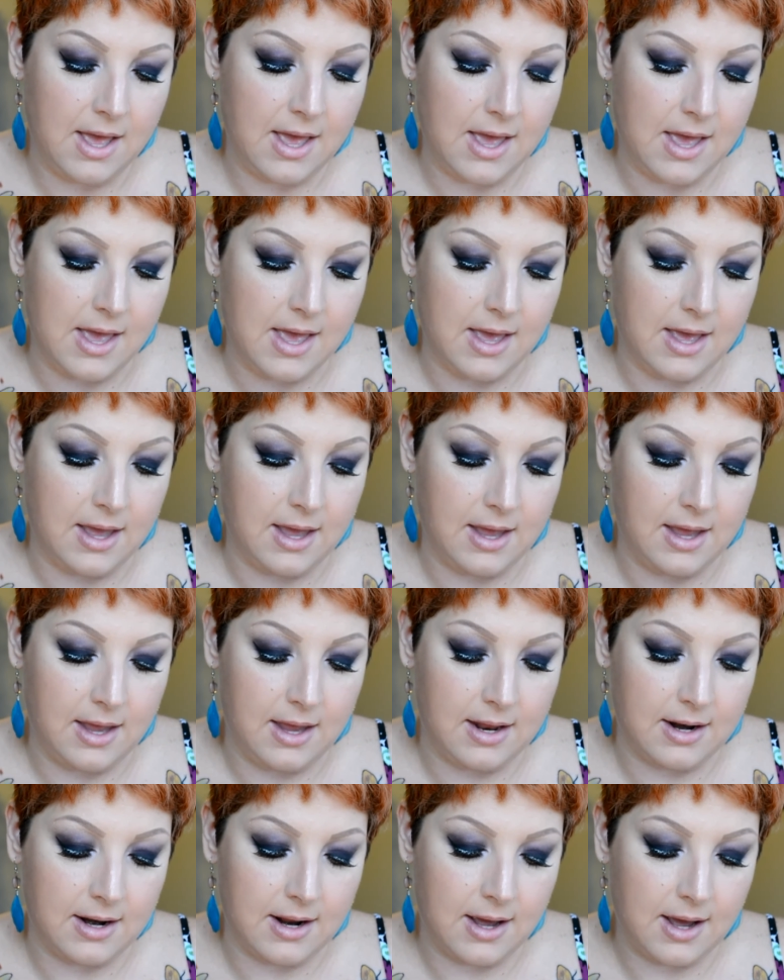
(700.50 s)

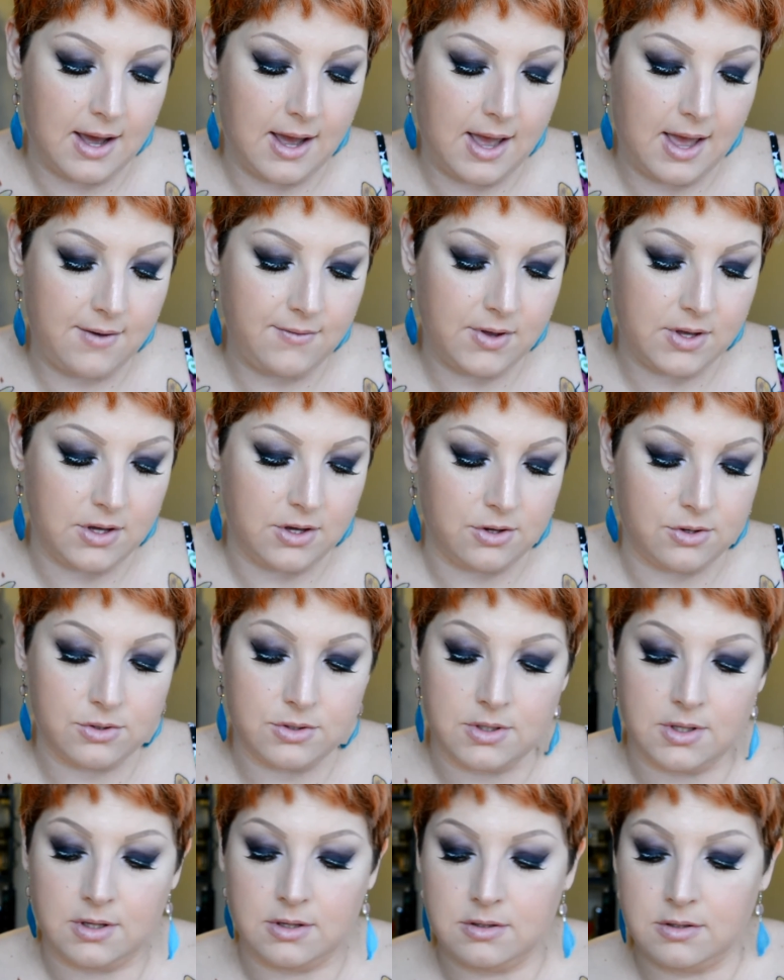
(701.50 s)
And I haven't
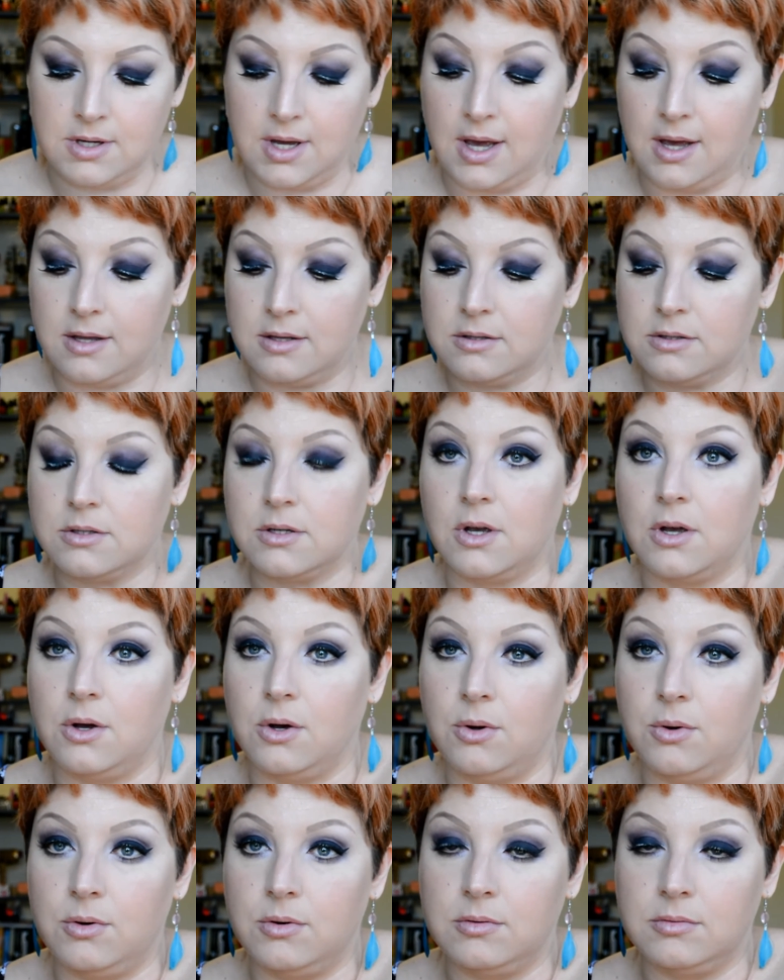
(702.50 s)
used this yet,
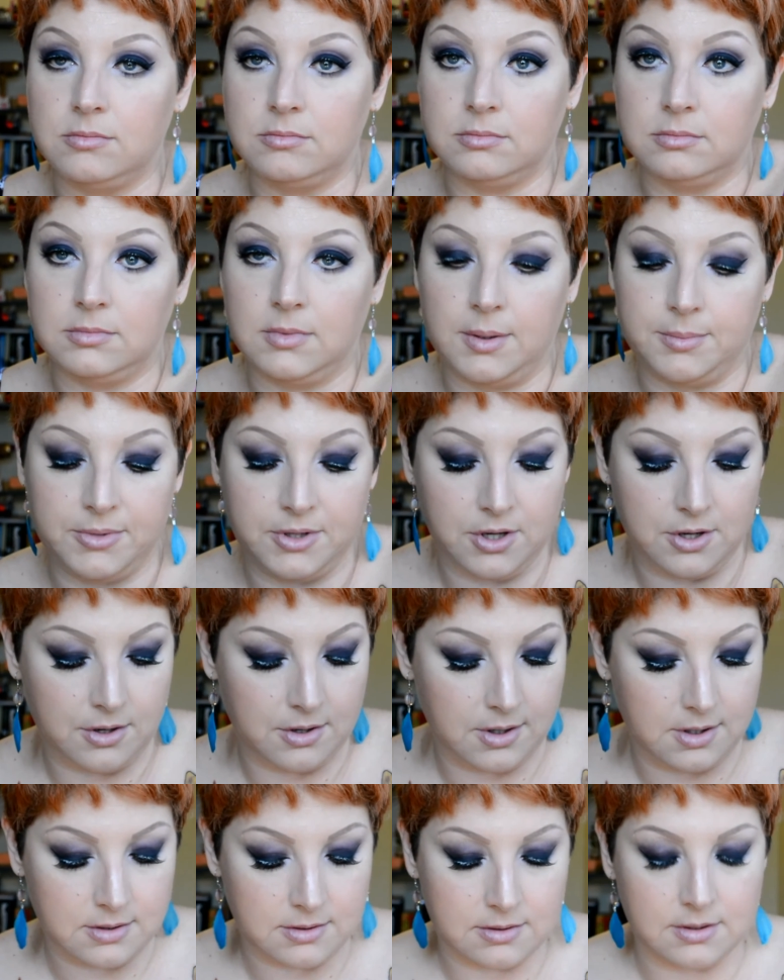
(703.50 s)
so I'm
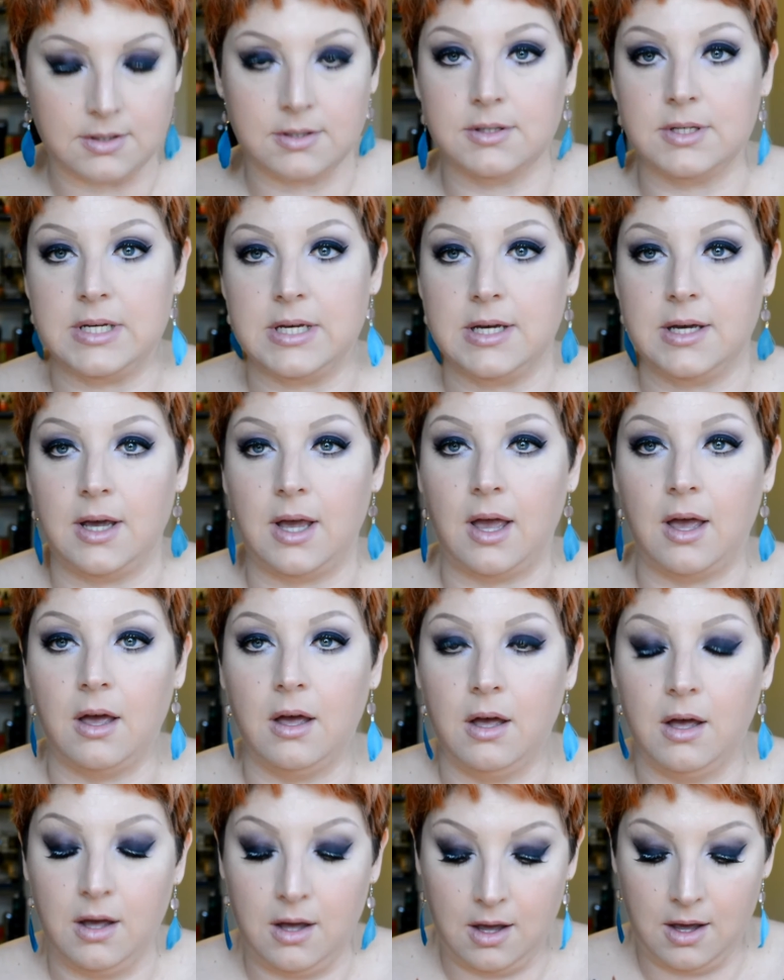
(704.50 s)
curious to see
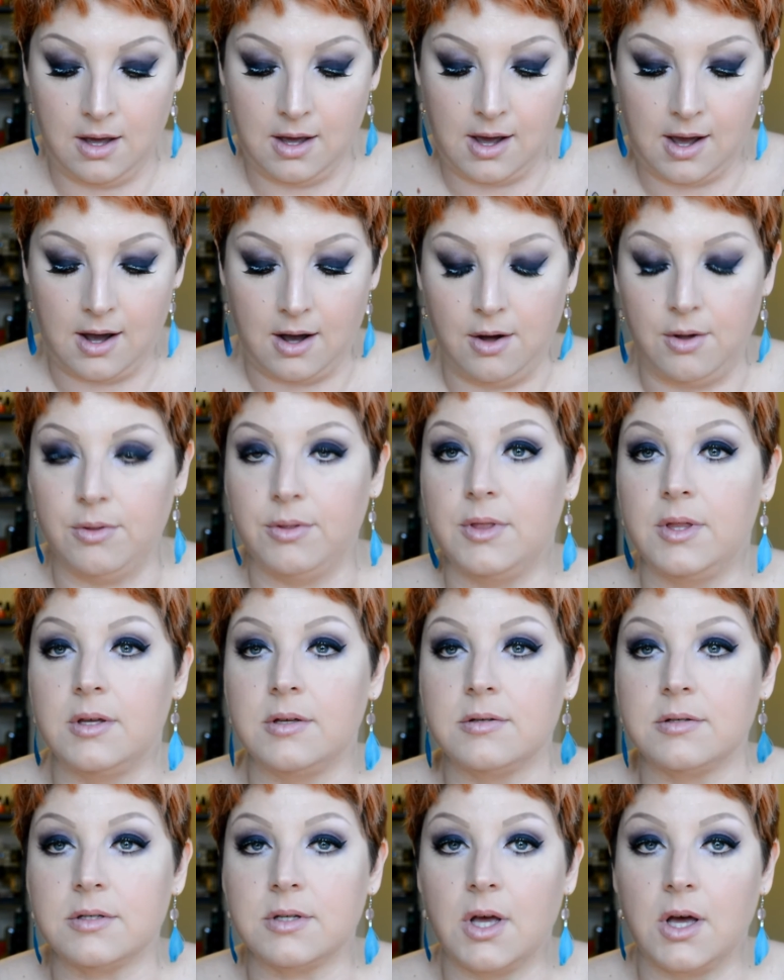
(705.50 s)
how
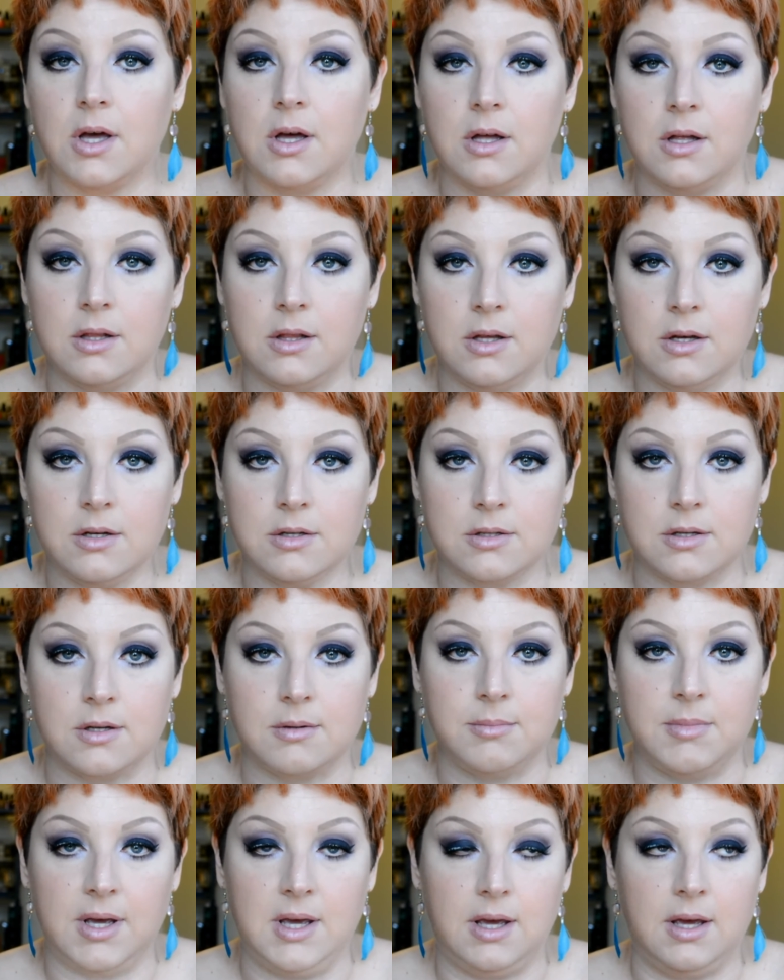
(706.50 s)
this looks
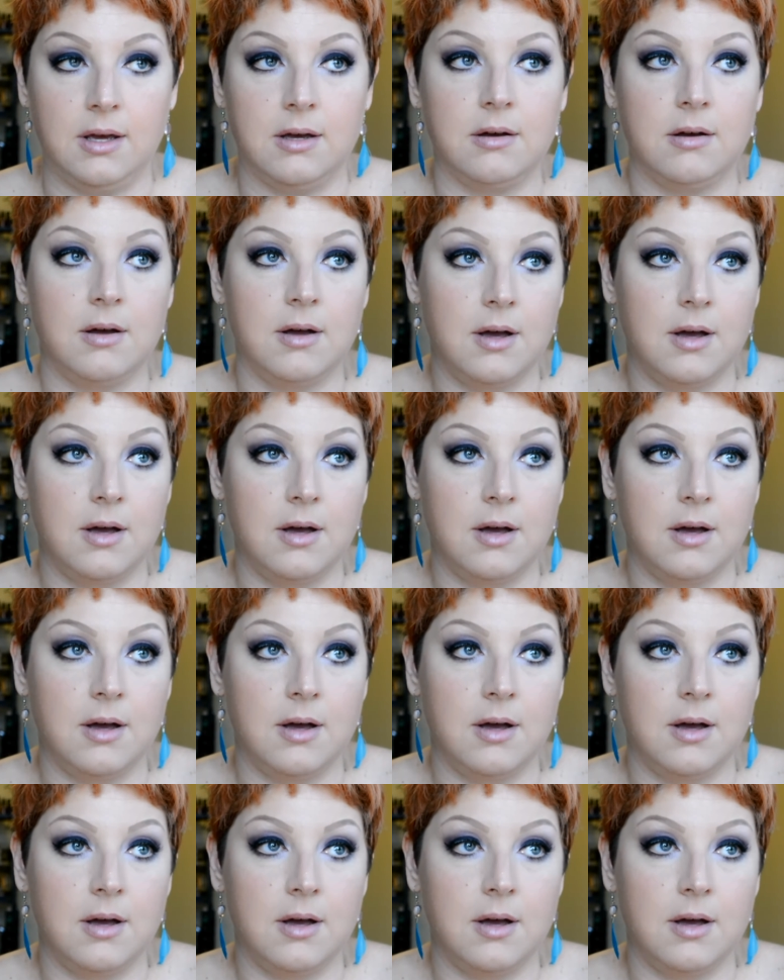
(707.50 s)
on me.